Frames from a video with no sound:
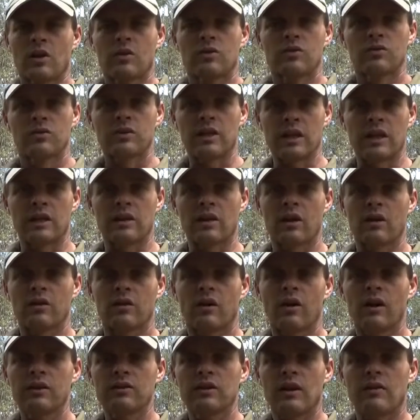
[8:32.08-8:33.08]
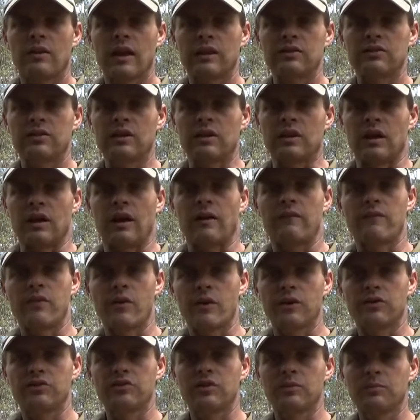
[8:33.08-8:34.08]
So there you go guys, that's it, a
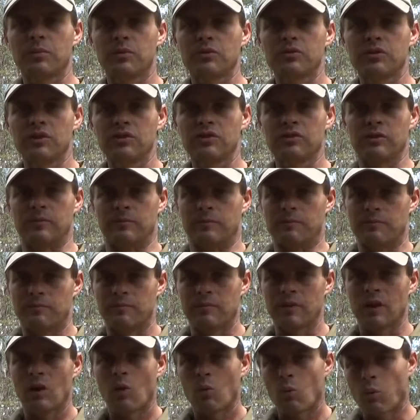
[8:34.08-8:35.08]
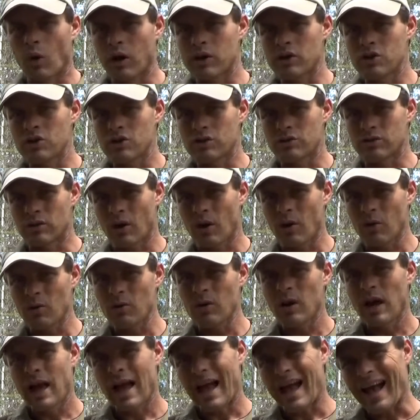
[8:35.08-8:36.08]
very simple system. One you should know,
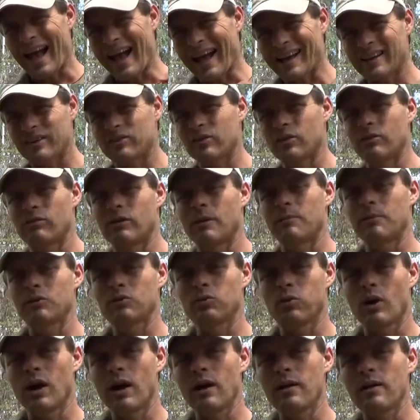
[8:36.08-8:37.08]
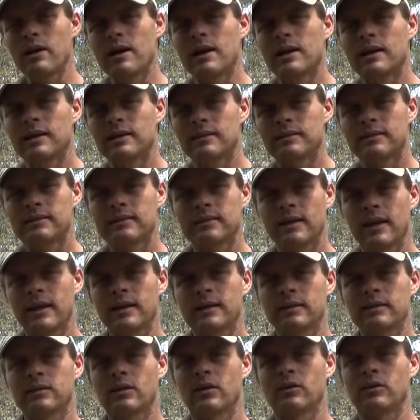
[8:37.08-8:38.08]
add it to your repertoire,
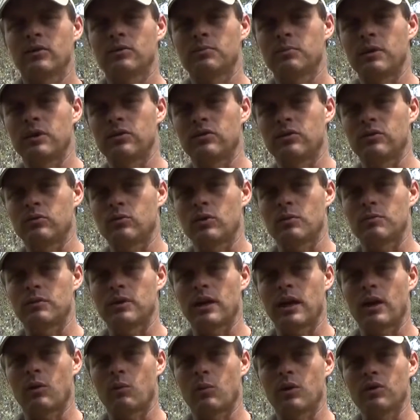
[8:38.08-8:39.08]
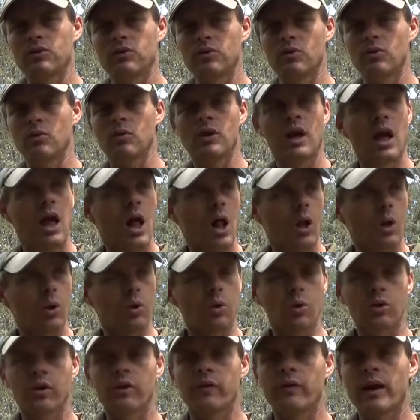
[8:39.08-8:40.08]
take those pieces of equipment out with you,
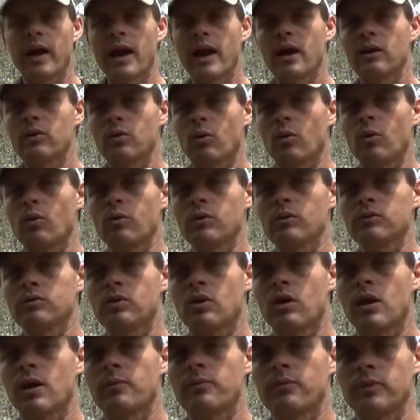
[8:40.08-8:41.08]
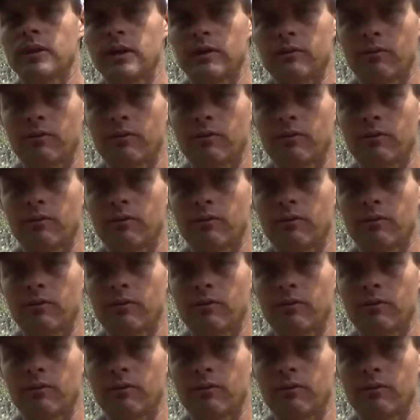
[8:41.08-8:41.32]
look around all the time for the